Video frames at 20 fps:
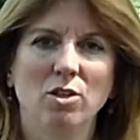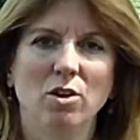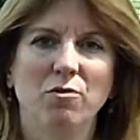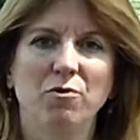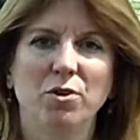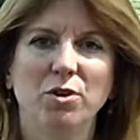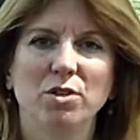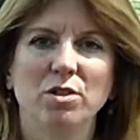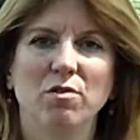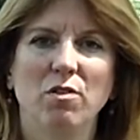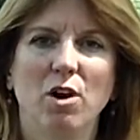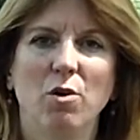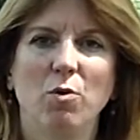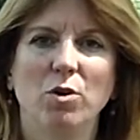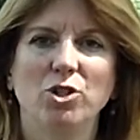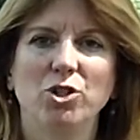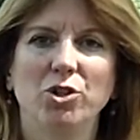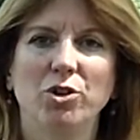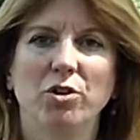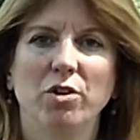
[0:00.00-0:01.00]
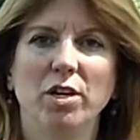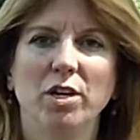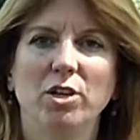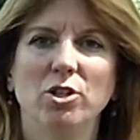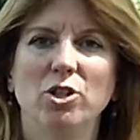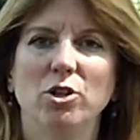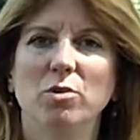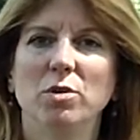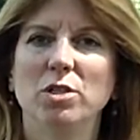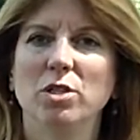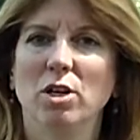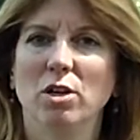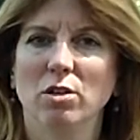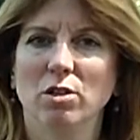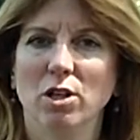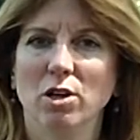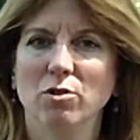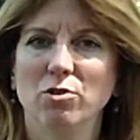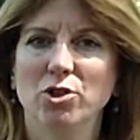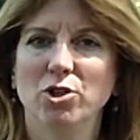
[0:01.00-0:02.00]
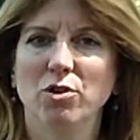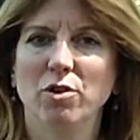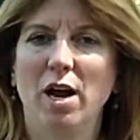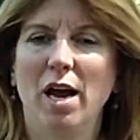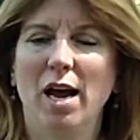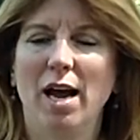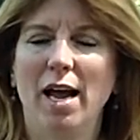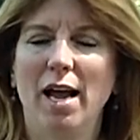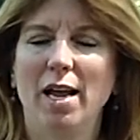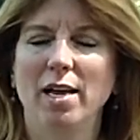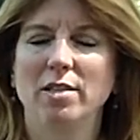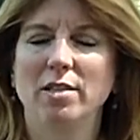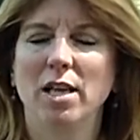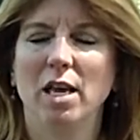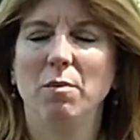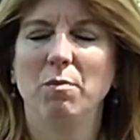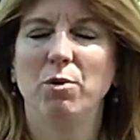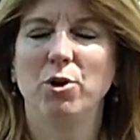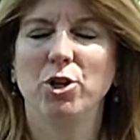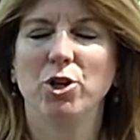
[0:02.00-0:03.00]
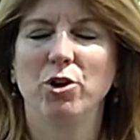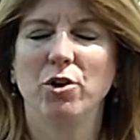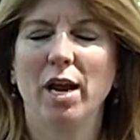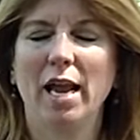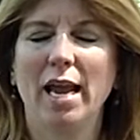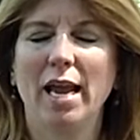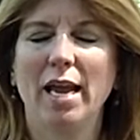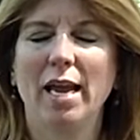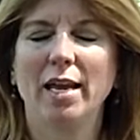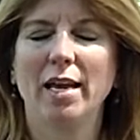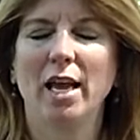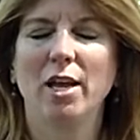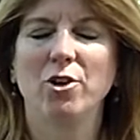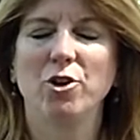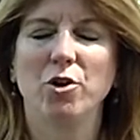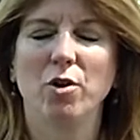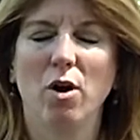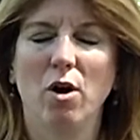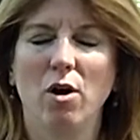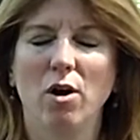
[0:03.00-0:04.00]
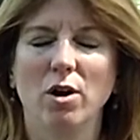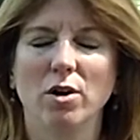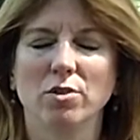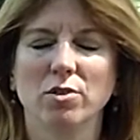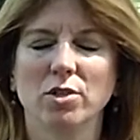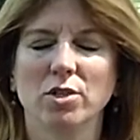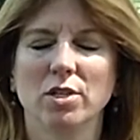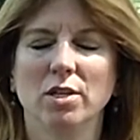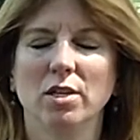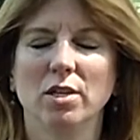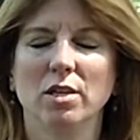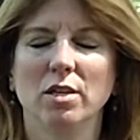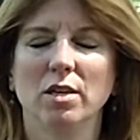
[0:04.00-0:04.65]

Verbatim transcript: So first of all, what you're going to do is close your eyes and put your hand on your heart.